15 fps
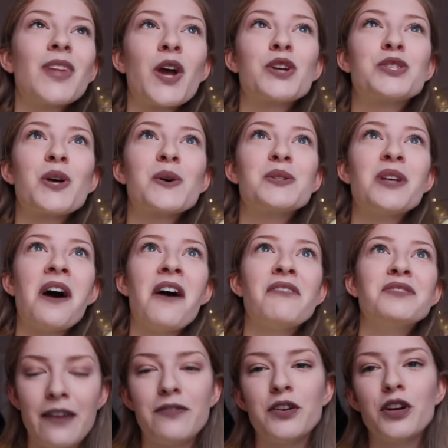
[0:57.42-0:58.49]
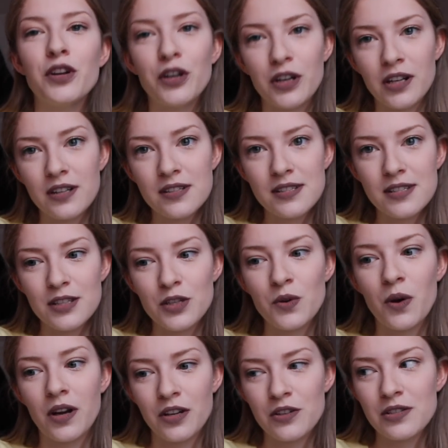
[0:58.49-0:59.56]
they're so soft. If you're a nurse,
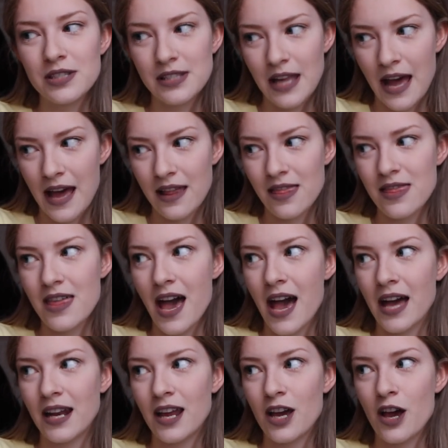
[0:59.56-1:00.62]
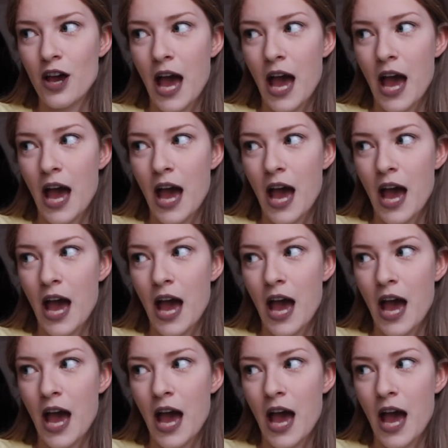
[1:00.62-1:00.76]
you understand that